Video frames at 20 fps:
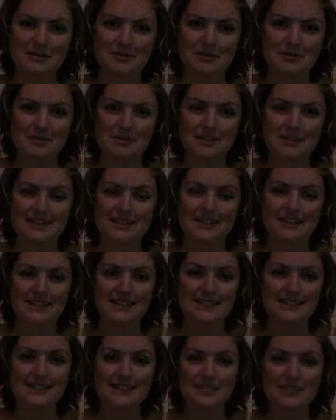But
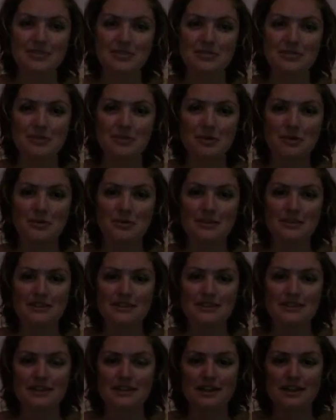it's in those
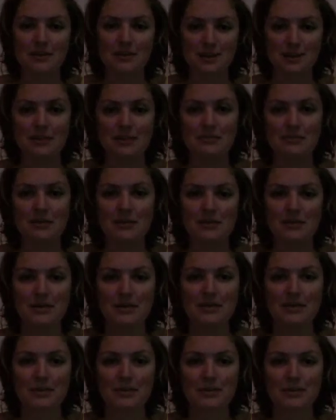moments that we remember that
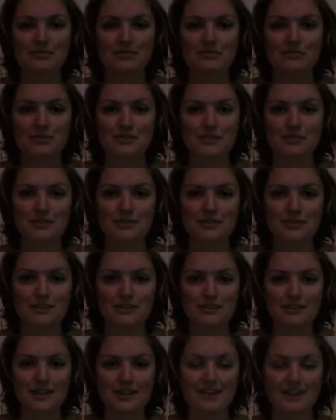we're full
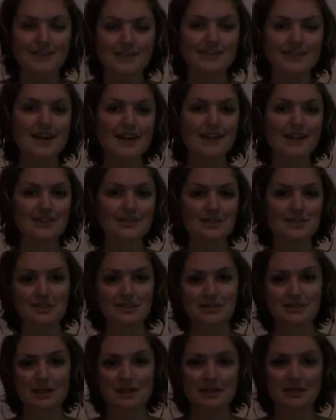and decide to do
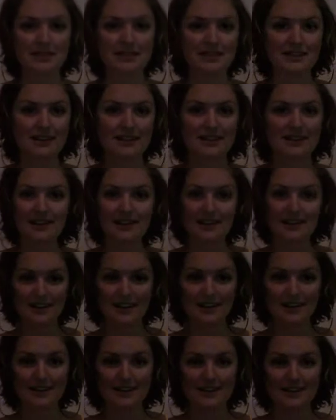something that
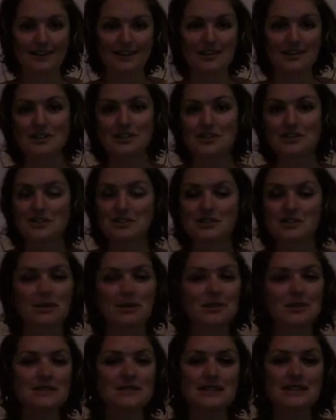
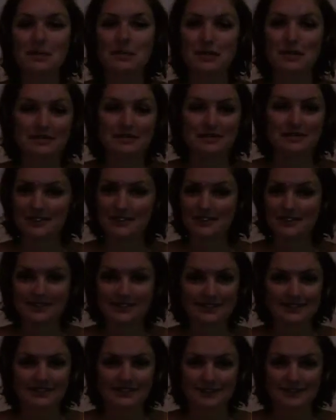shows that we're
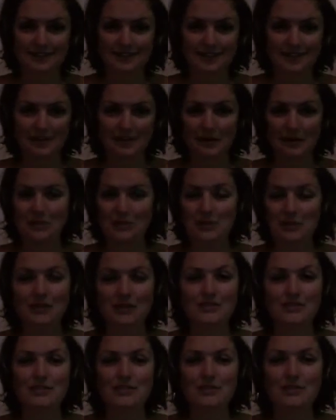full. I mean, what
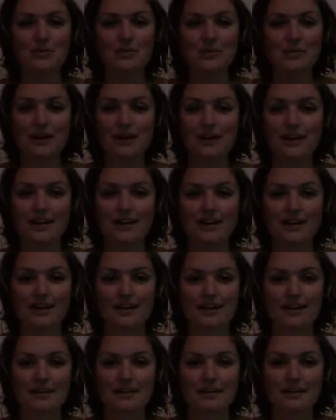if you were
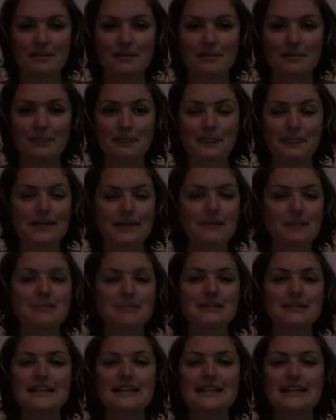
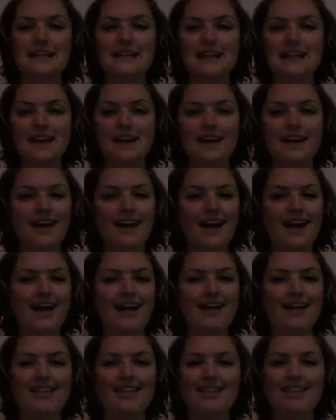completely
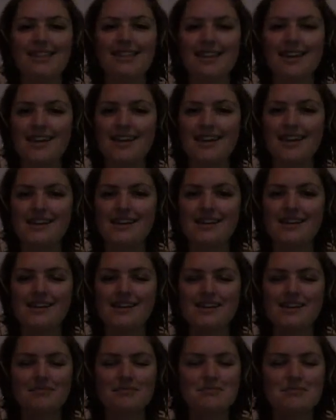healthy,
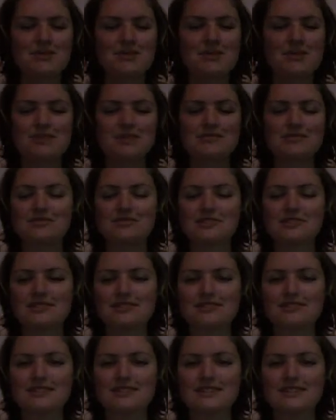
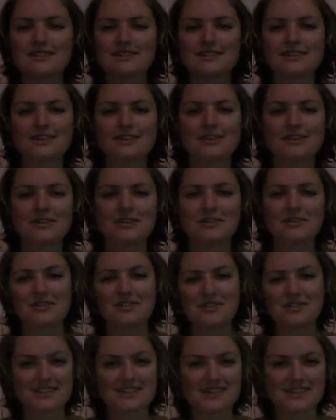beautiful,
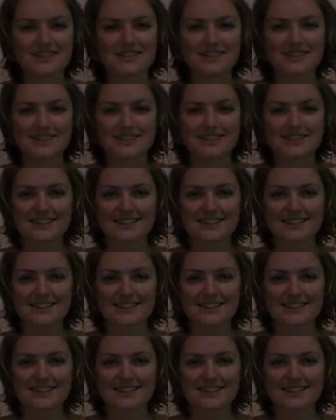gorgeous,